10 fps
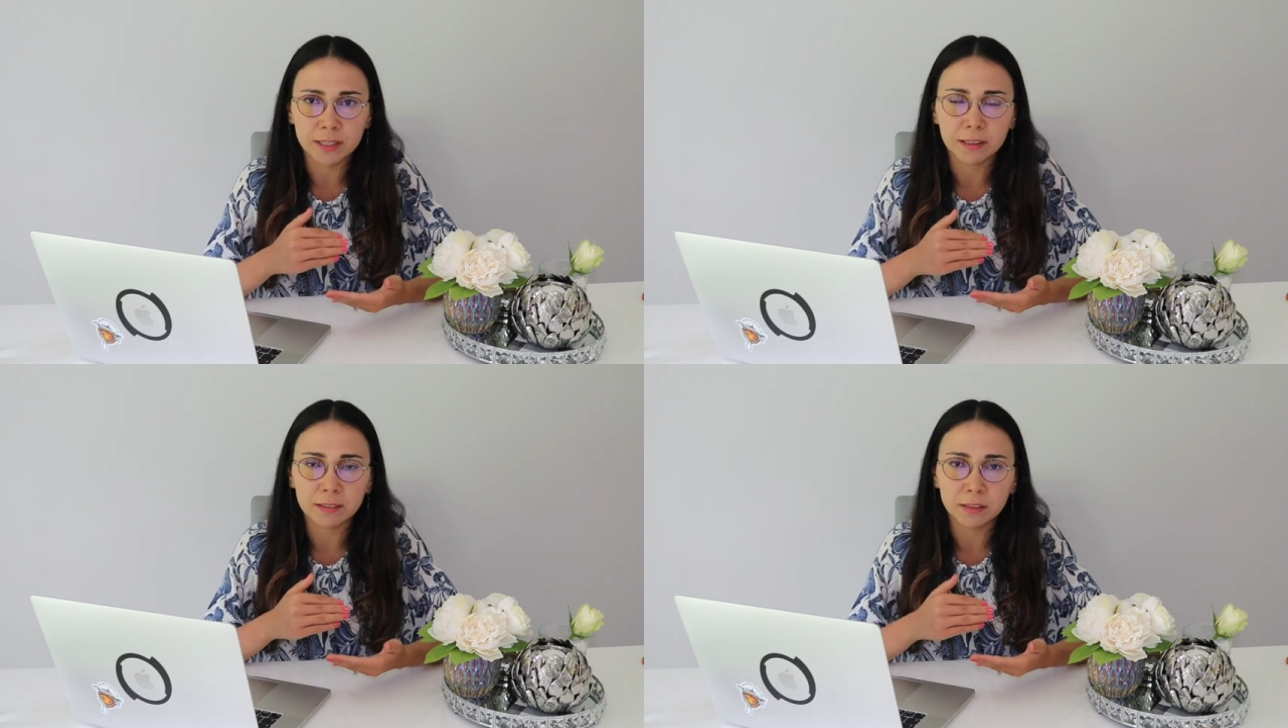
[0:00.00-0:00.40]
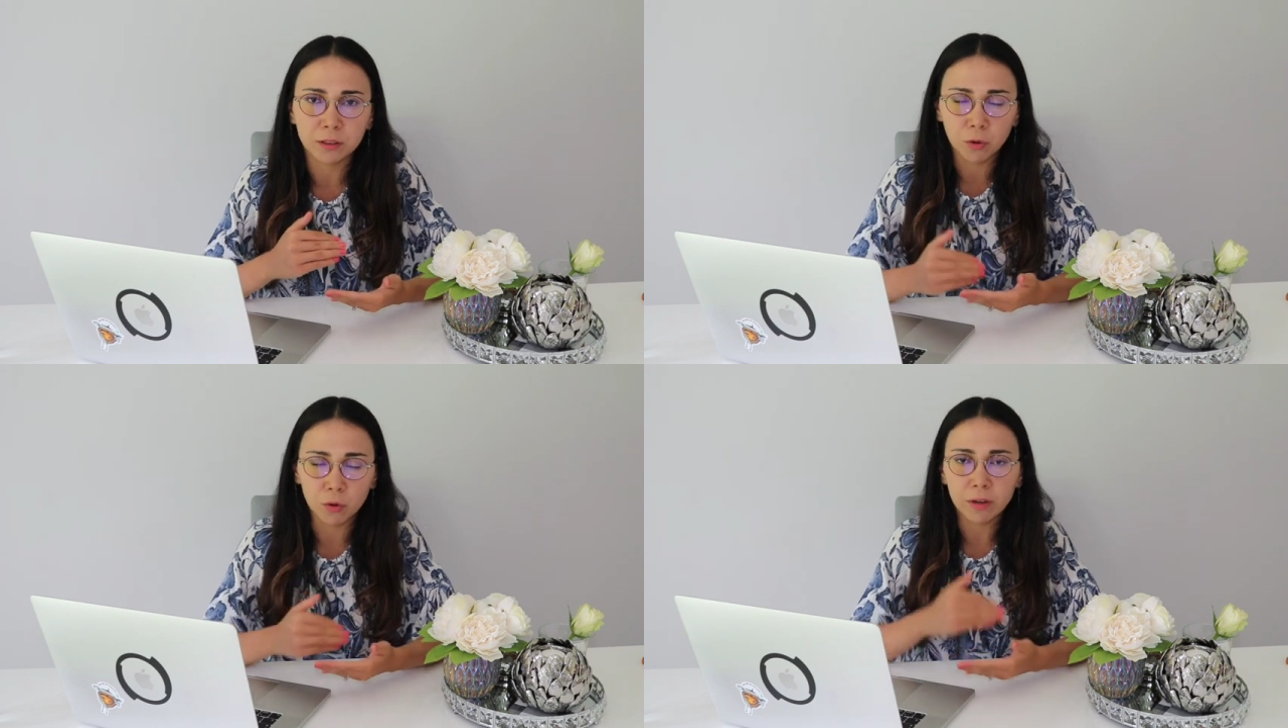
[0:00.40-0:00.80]
that I did
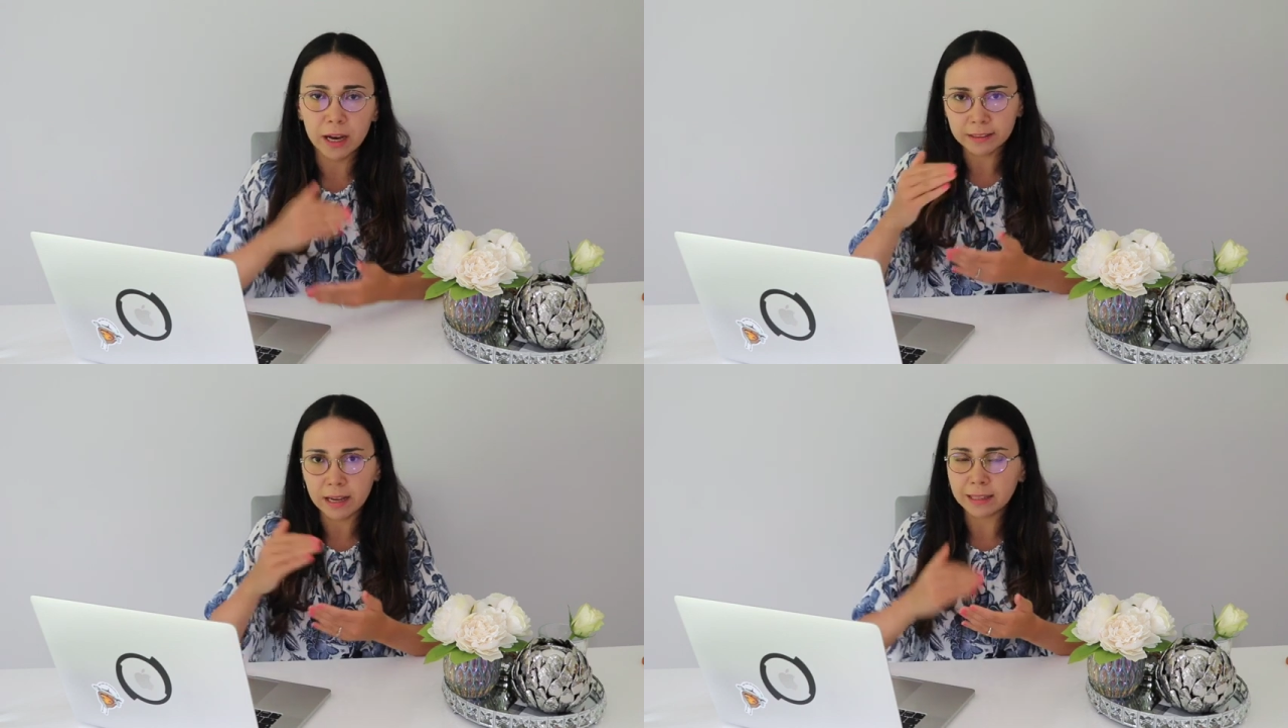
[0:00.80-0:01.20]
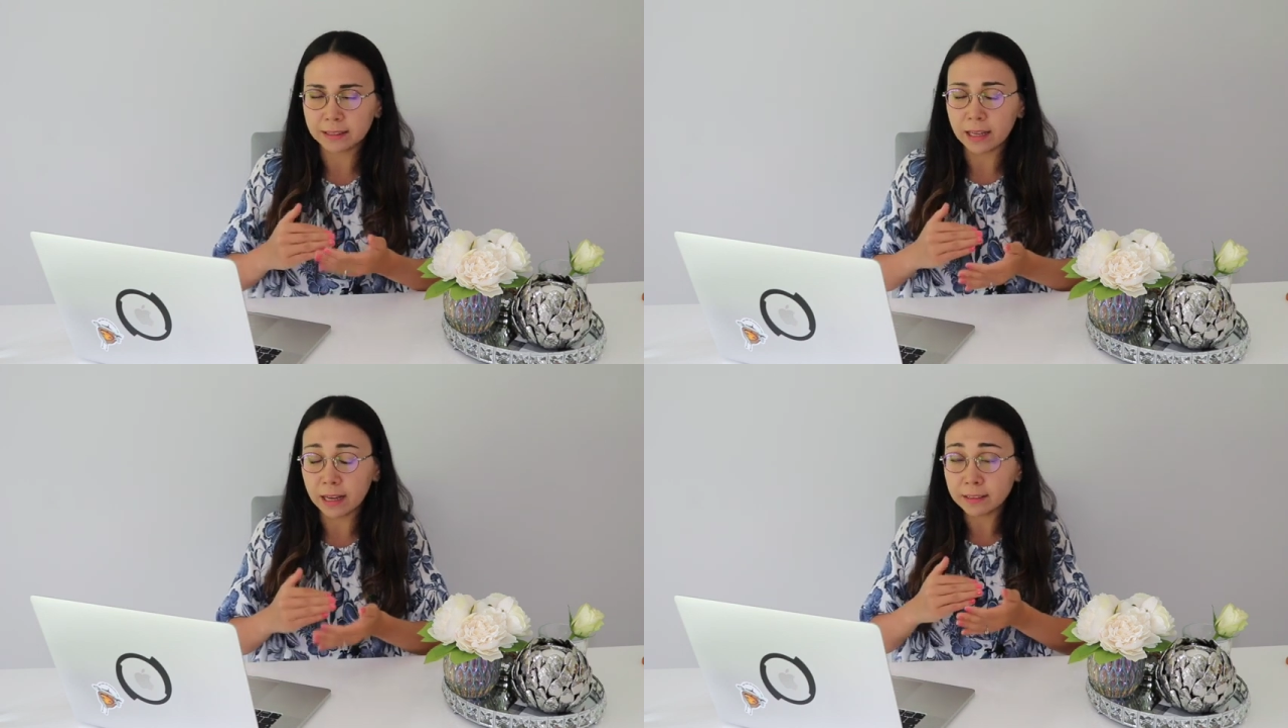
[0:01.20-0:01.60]
wrong
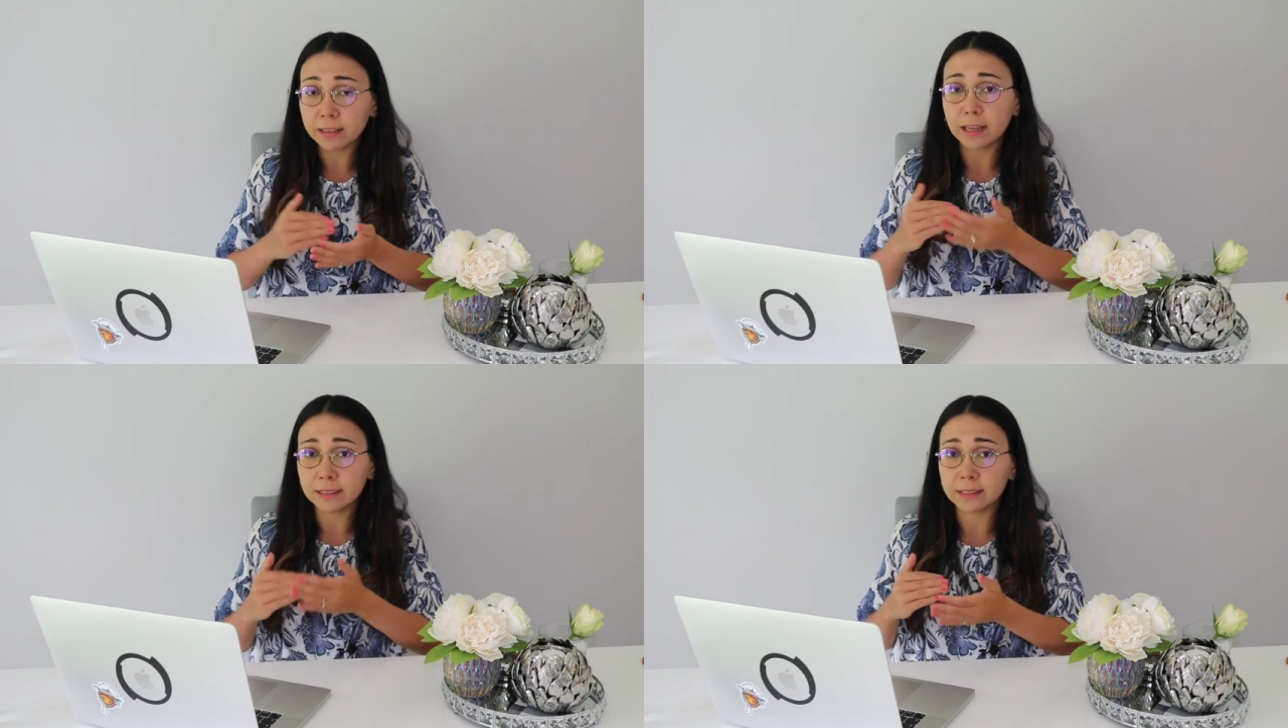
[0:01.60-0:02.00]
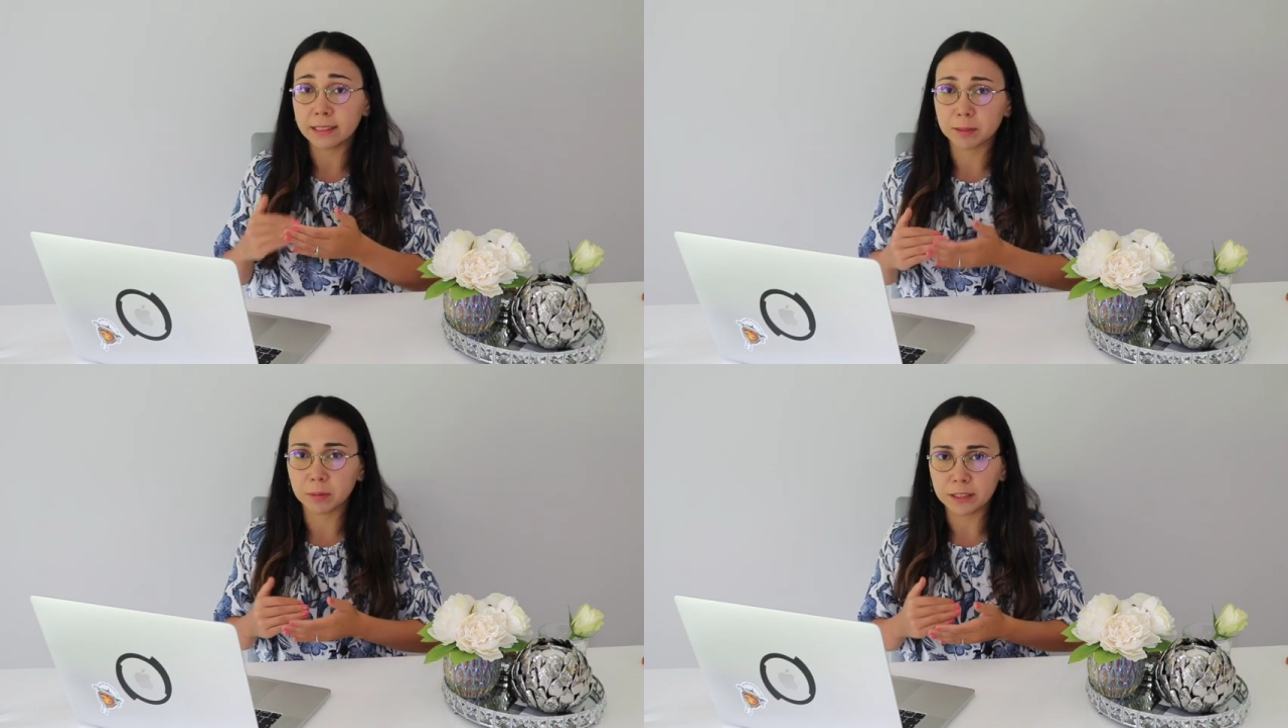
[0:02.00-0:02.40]
and at the
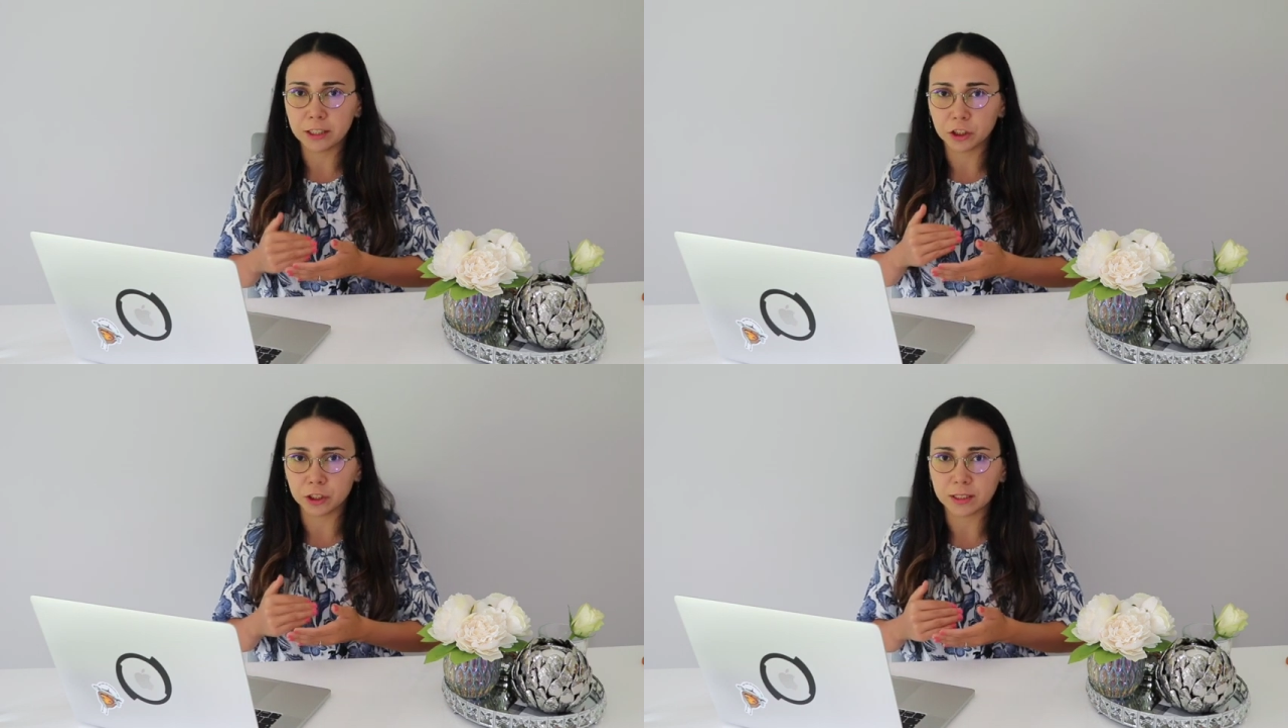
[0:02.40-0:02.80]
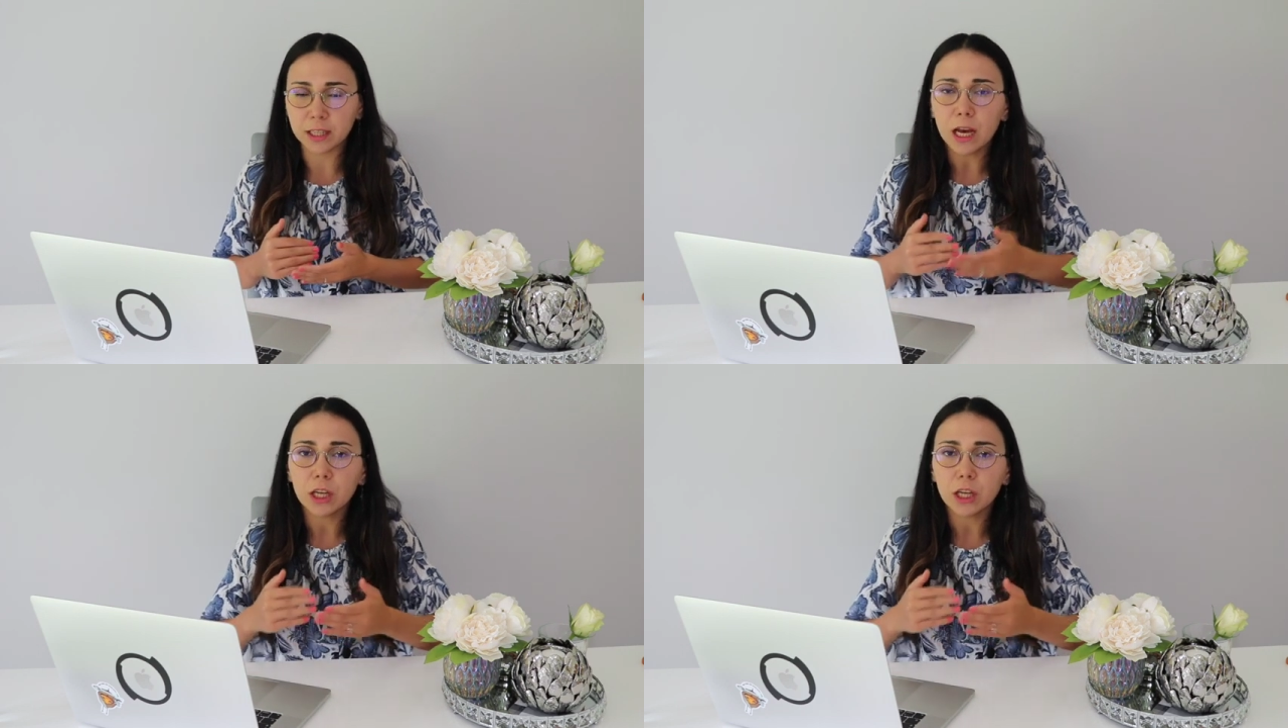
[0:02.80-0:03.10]
explanations.